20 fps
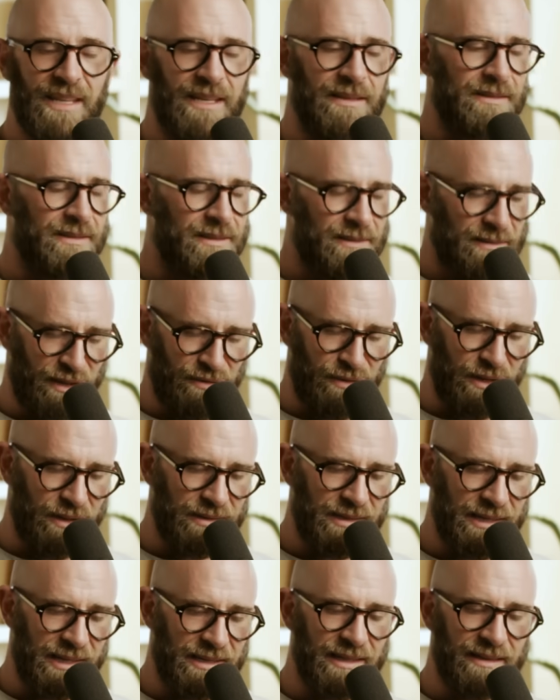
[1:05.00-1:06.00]
And if you're
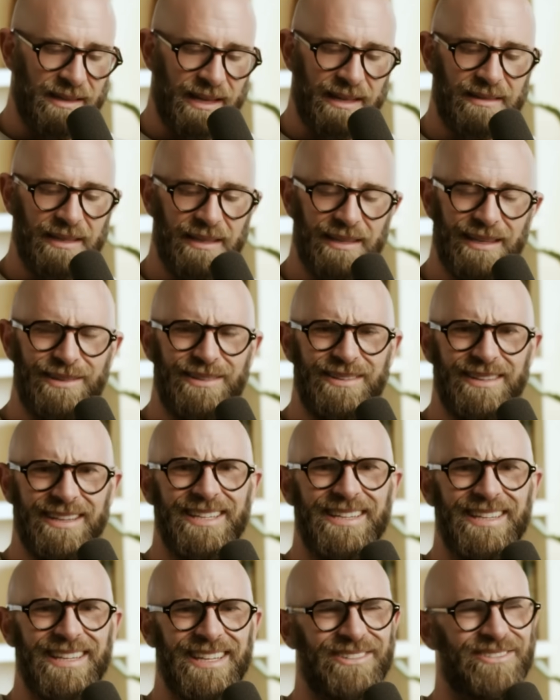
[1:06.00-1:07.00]
sitting there thinking,
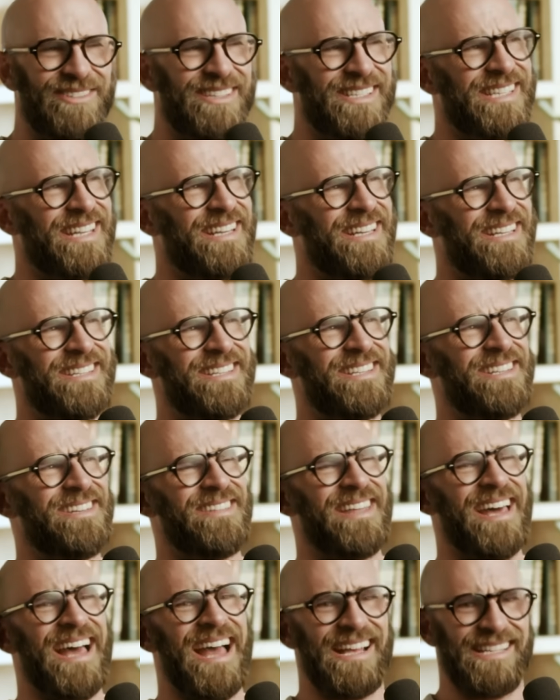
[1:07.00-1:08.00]
no one's going to do
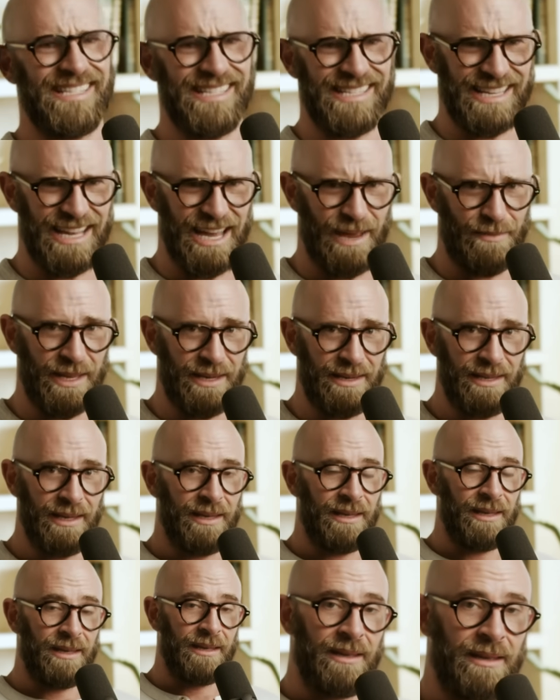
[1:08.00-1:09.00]
that, Simon,
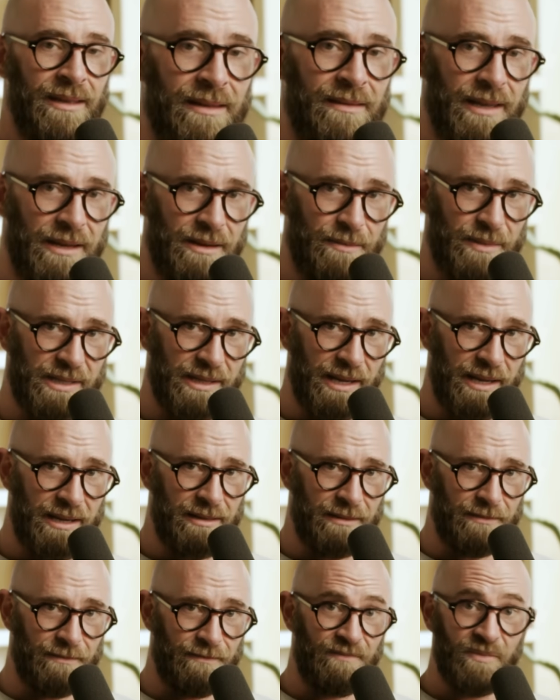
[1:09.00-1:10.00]
then you're
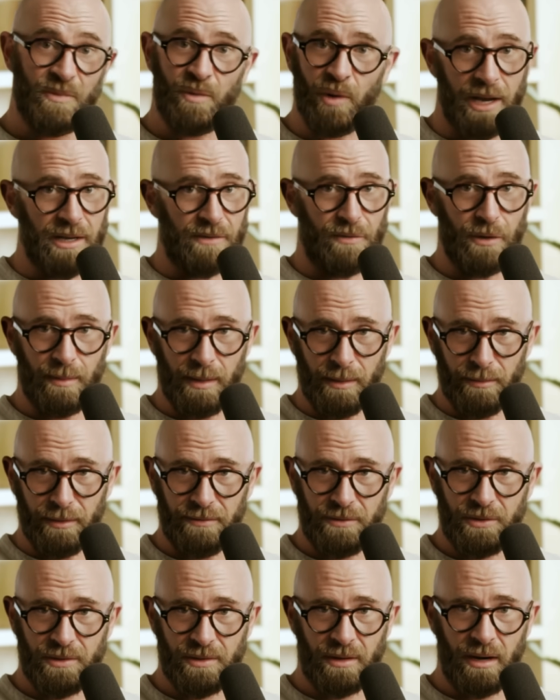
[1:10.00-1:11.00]
mistaken. Quite a few people
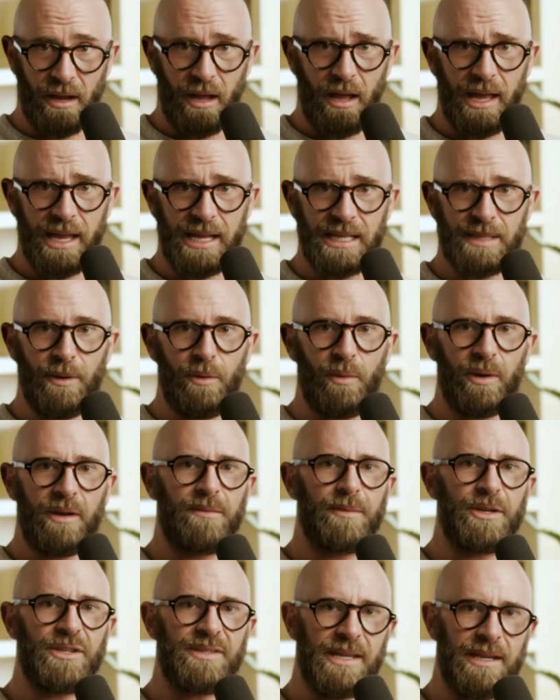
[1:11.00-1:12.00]
have tried, but one of
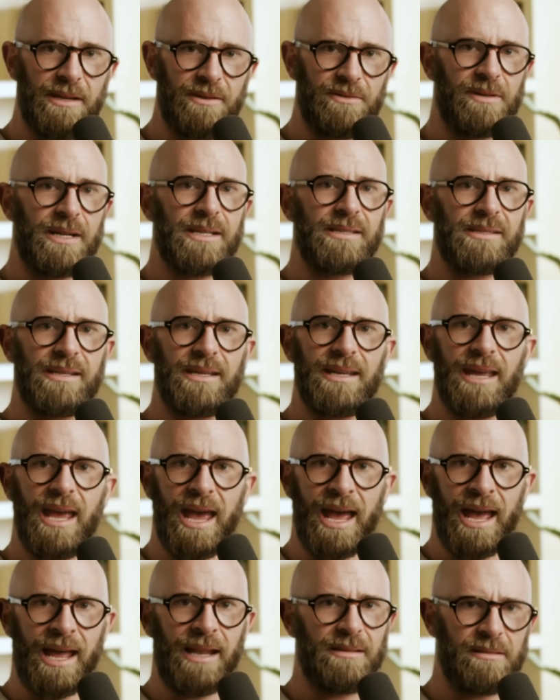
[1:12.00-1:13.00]
the most interesting
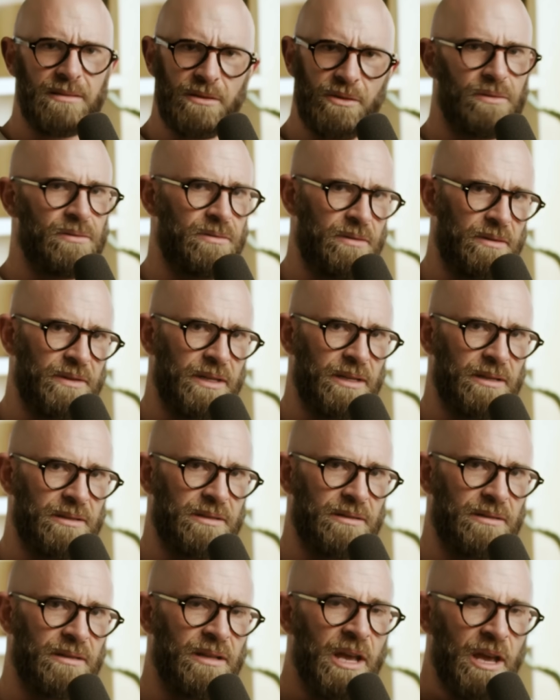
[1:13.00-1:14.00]
and
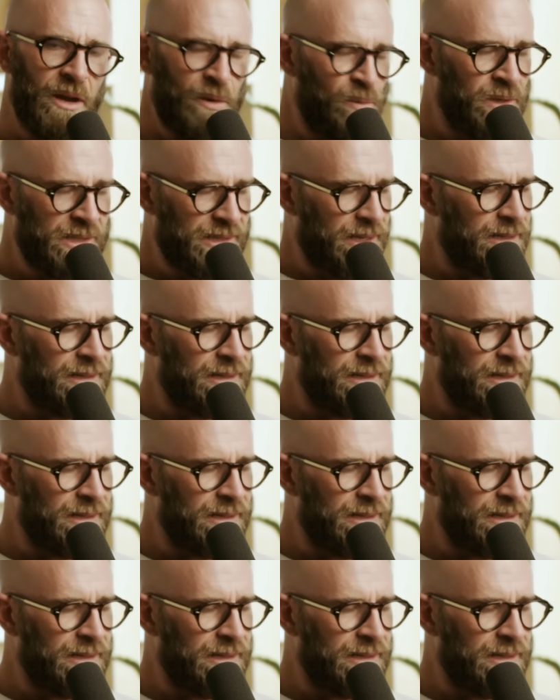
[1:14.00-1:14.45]
controversial was